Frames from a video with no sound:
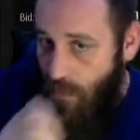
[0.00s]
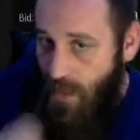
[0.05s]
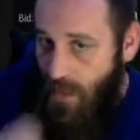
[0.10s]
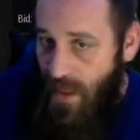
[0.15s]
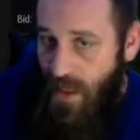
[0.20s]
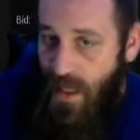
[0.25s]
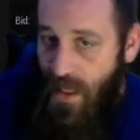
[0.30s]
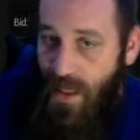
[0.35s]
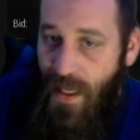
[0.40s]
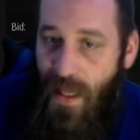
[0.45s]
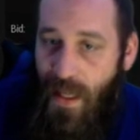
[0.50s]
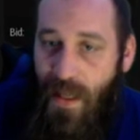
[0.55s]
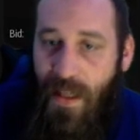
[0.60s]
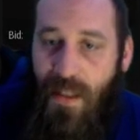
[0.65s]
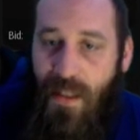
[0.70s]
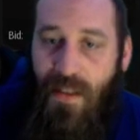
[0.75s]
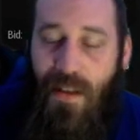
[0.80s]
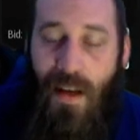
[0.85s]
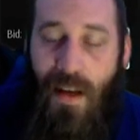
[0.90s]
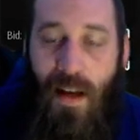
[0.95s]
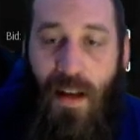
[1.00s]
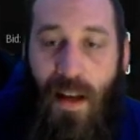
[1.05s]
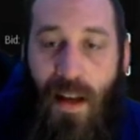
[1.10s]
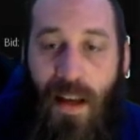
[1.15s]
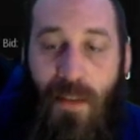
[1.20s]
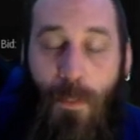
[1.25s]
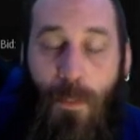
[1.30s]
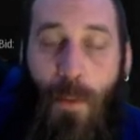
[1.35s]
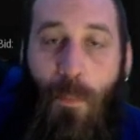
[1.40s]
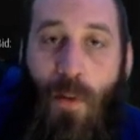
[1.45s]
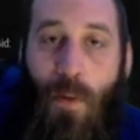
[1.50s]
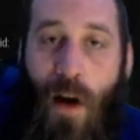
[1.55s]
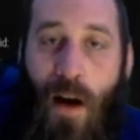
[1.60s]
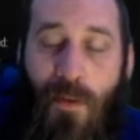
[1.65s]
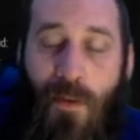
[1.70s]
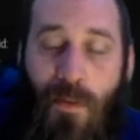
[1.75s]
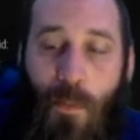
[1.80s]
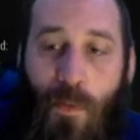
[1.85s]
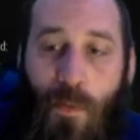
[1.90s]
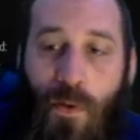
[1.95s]
Lincoln Kennedy set has been
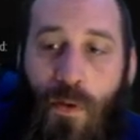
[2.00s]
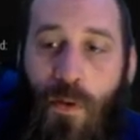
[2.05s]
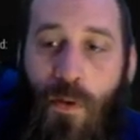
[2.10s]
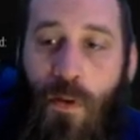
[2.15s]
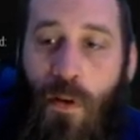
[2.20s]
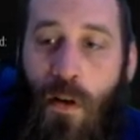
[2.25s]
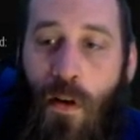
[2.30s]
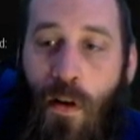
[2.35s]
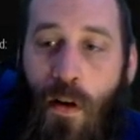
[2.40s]
profitable.